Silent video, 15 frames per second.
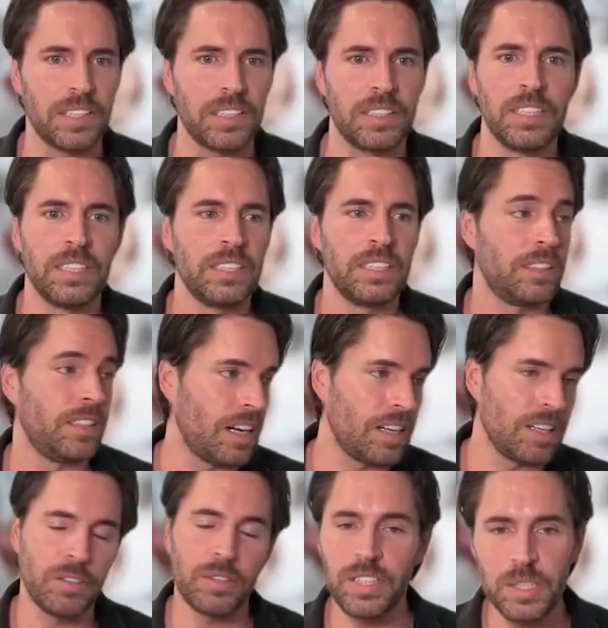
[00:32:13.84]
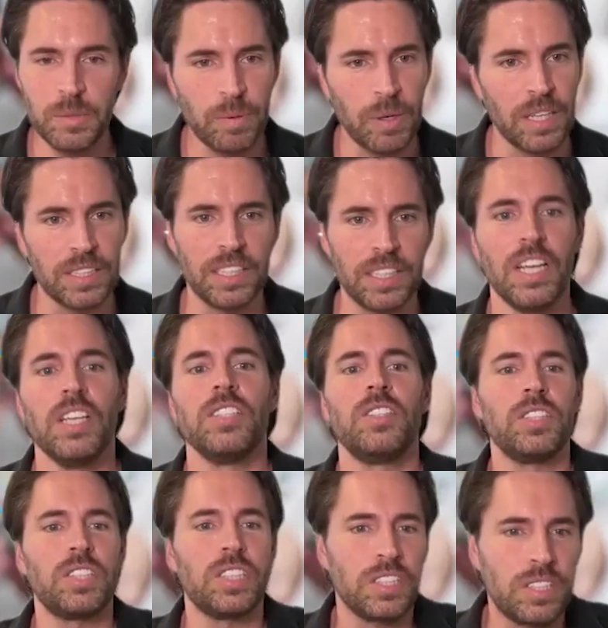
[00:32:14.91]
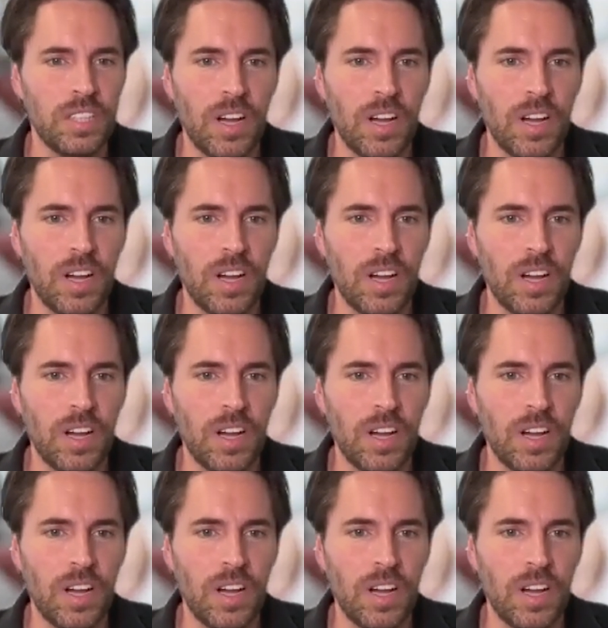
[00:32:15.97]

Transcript: and I don't know what this project. So you just